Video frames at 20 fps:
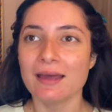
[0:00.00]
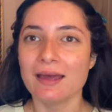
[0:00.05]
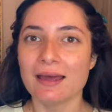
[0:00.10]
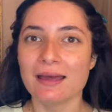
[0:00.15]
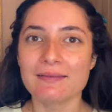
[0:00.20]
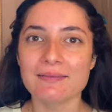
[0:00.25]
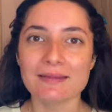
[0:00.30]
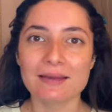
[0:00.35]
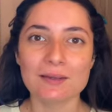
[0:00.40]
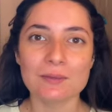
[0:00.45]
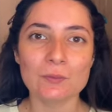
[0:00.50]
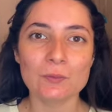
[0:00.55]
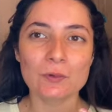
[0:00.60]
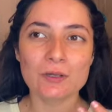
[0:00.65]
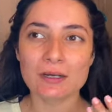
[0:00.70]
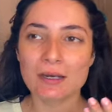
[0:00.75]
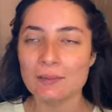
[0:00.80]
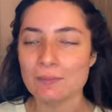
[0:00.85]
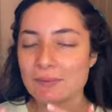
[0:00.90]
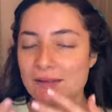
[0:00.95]
and then when
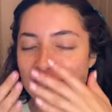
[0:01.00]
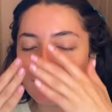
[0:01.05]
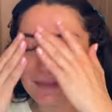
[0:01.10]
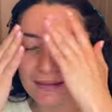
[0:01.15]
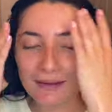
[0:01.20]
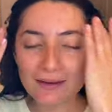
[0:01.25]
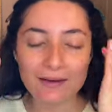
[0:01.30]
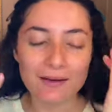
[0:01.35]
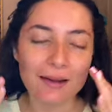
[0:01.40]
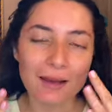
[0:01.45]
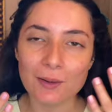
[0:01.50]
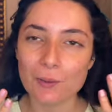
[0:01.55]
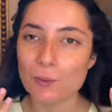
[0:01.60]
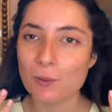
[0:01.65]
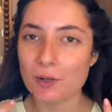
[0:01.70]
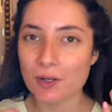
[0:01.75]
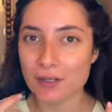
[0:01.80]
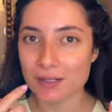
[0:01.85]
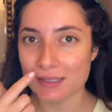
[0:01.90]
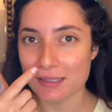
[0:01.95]
I'm in there, I
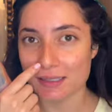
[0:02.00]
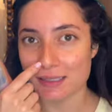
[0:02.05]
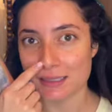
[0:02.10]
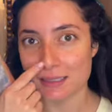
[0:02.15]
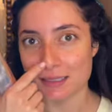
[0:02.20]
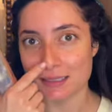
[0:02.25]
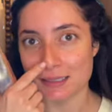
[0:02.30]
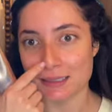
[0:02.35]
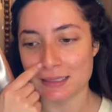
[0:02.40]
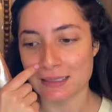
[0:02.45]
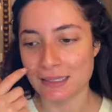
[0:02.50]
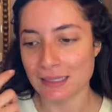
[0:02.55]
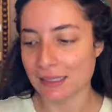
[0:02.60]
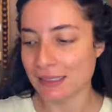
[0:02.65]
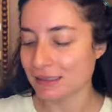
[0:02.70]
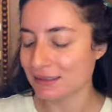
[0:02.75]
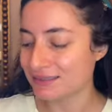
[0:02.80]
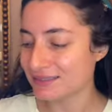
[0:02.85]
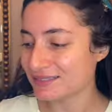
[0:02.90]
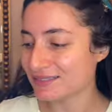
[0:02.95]
work it in,
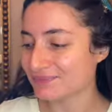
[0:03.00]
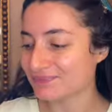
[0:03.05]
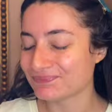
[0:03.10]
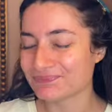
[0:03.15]
and